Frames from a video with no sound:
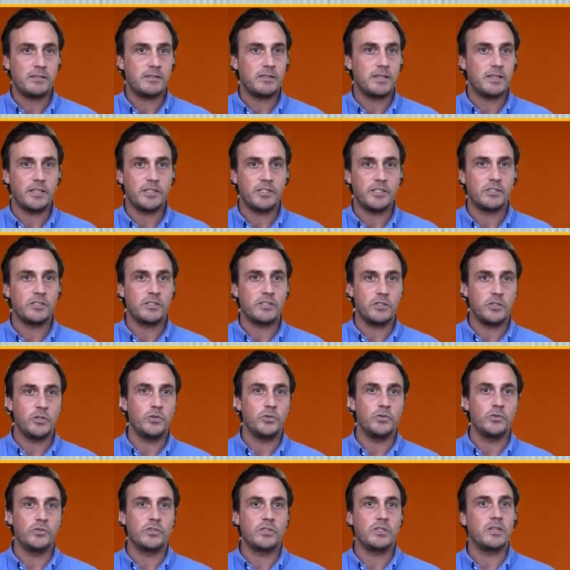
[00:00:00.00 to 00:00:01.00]
They're just
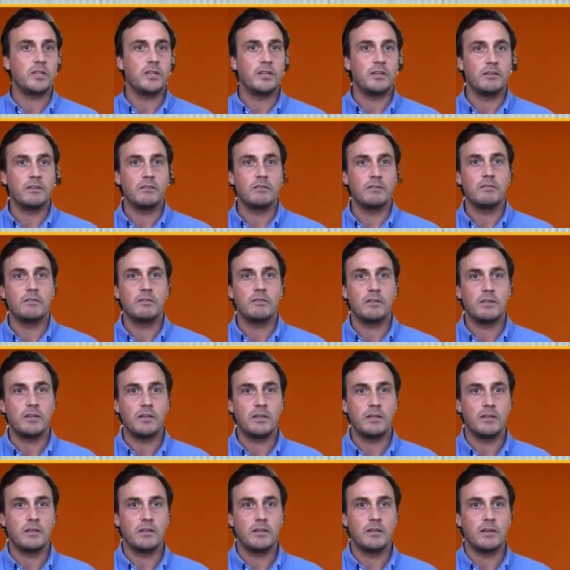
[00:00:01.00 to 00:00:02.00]
used in,
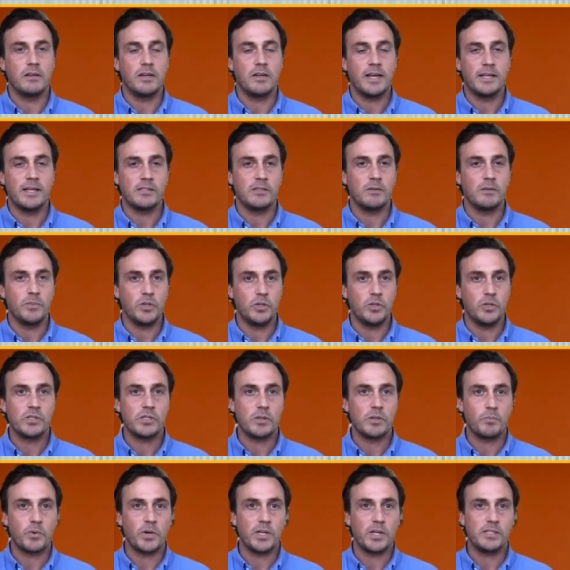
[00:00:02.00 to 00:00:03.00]
in uh, as immune
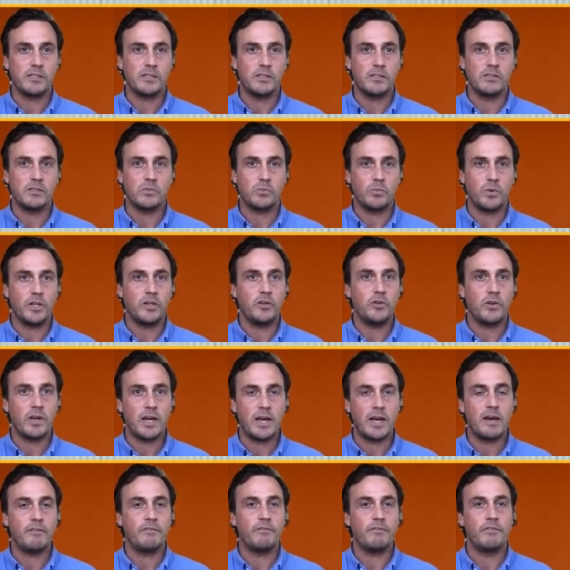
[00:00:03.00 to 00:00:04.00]
suppressants when you
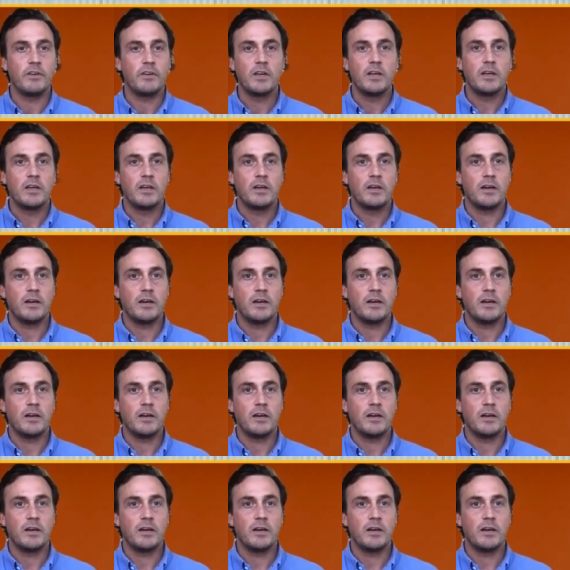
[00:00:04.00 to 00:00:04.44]
have yeah.